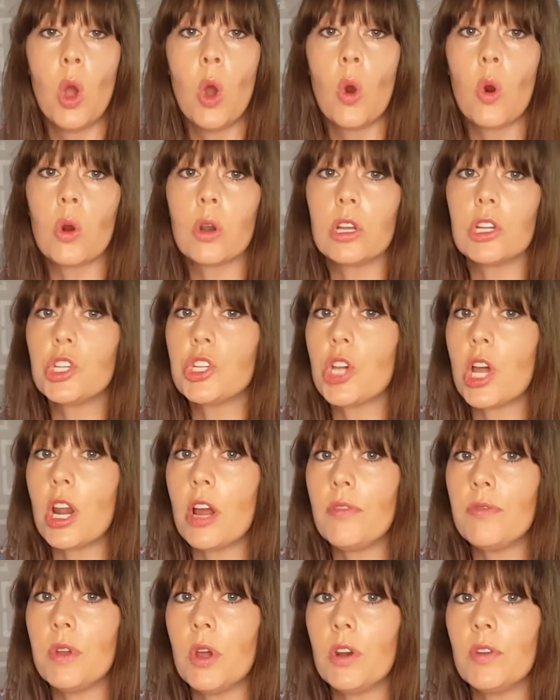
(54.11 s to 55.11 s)
or to shut
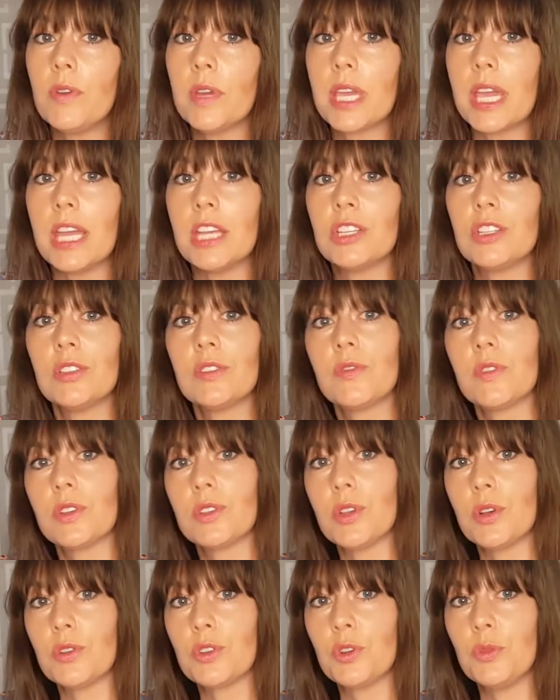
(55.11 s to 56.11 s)
off notifications for
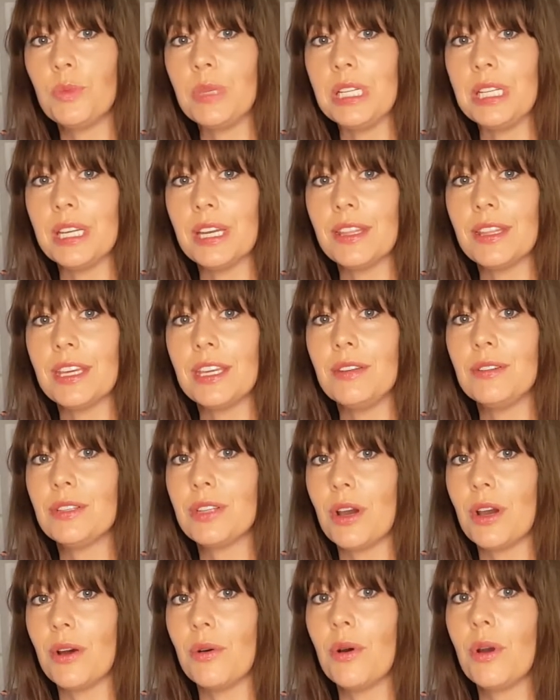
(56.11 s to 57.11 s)
social media that you
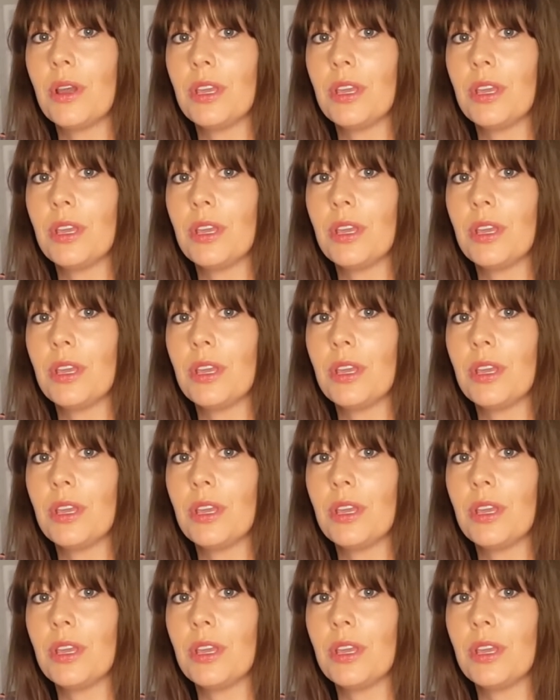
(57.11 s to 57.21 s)
don't